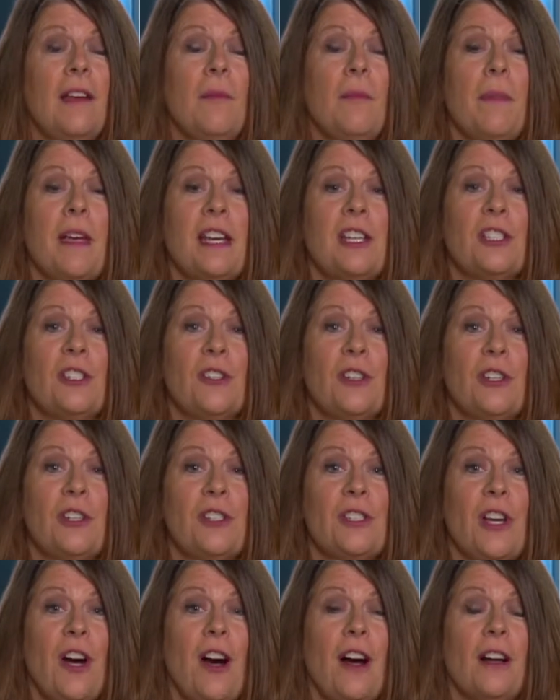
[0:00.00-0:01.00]
Make sure
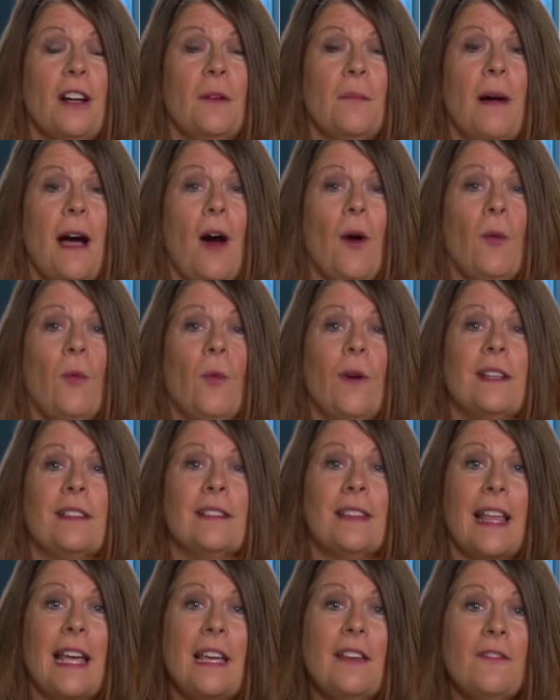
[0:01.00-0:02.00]
you talk about what
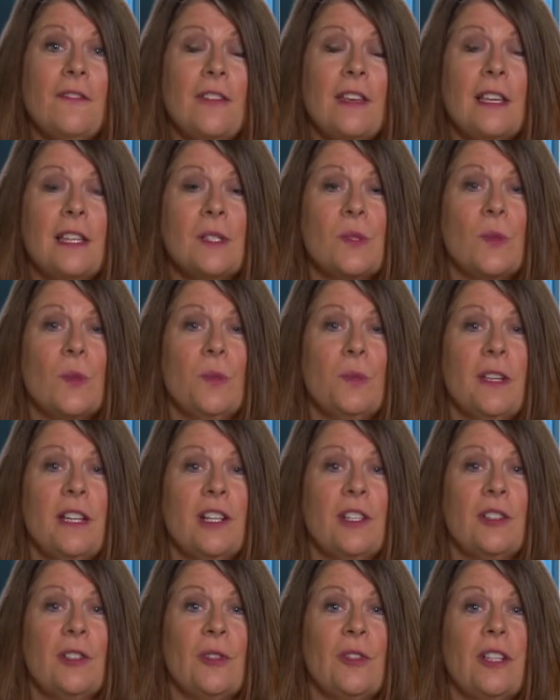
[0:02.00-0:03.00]
late fees will be
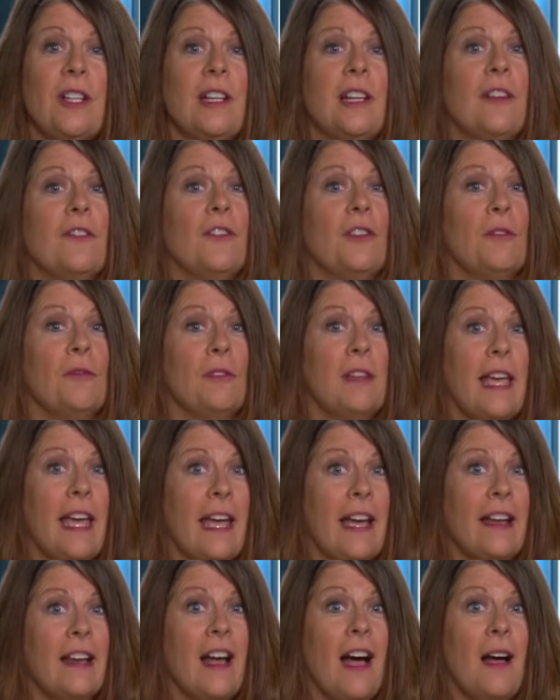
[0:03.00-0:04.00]
included if you
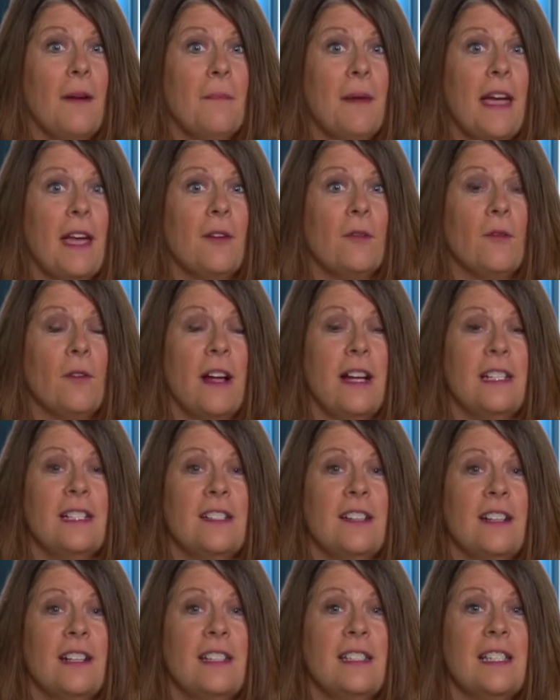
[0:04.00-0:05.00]
cannot pay
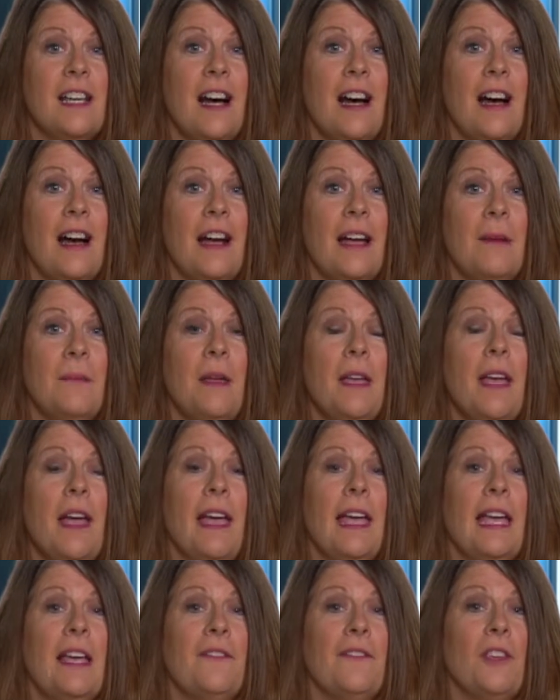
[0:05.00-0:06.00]
rent on time.
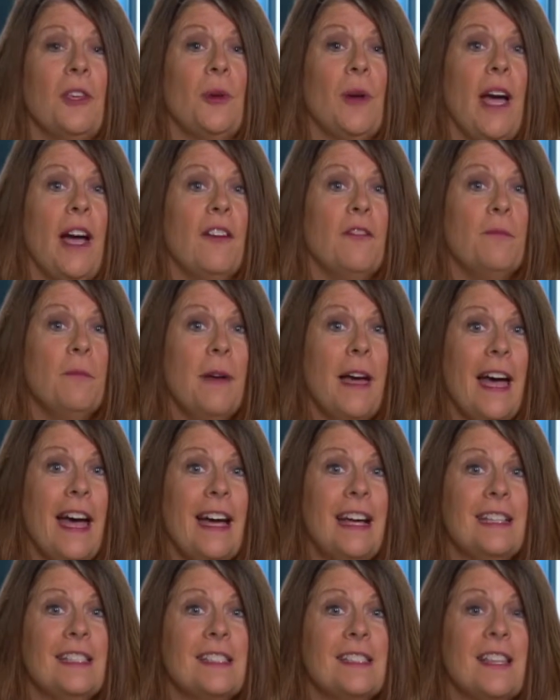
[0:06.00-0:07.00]
If you have
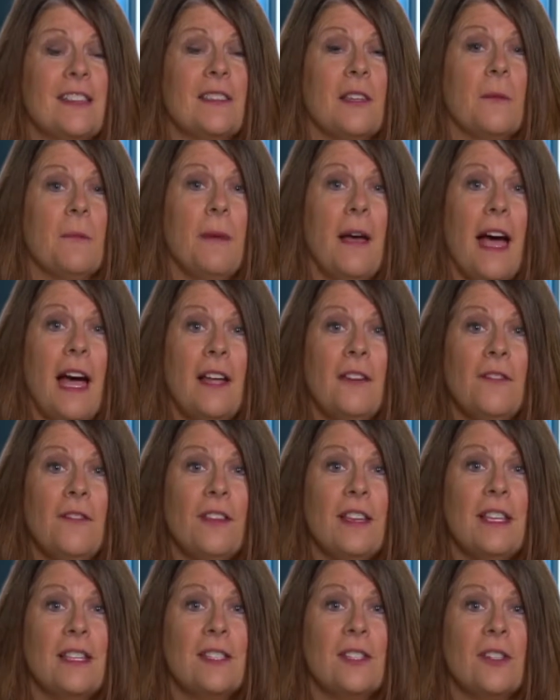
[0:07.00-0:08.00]
pets, that the pet
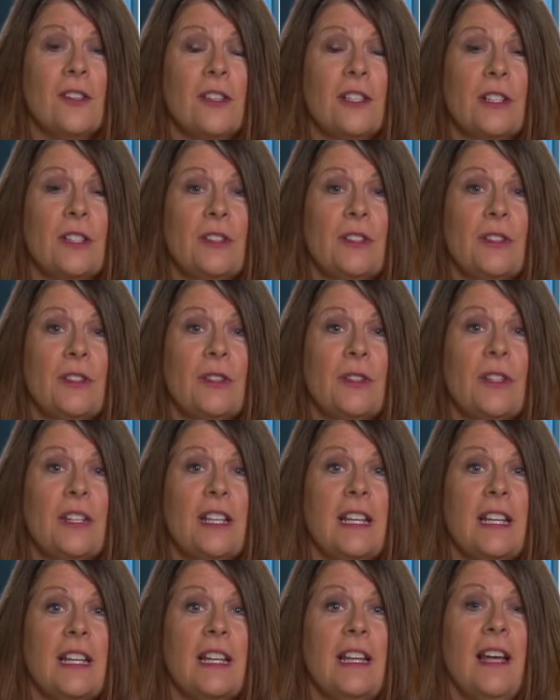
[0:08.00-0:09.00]
fees are
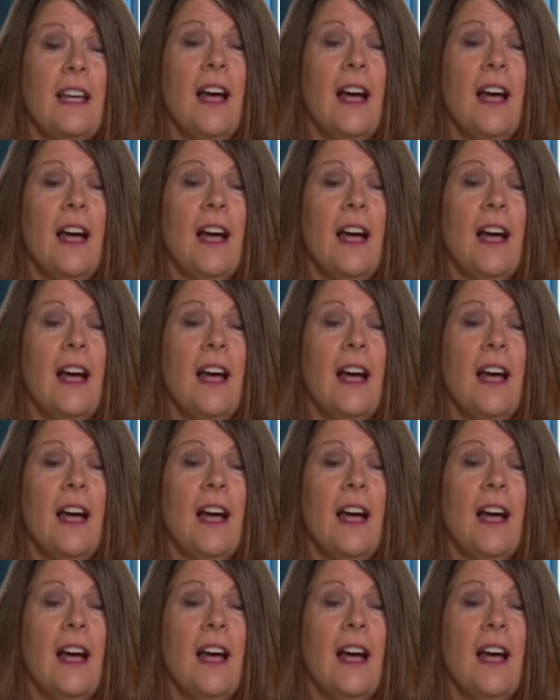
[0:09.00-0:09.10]
included.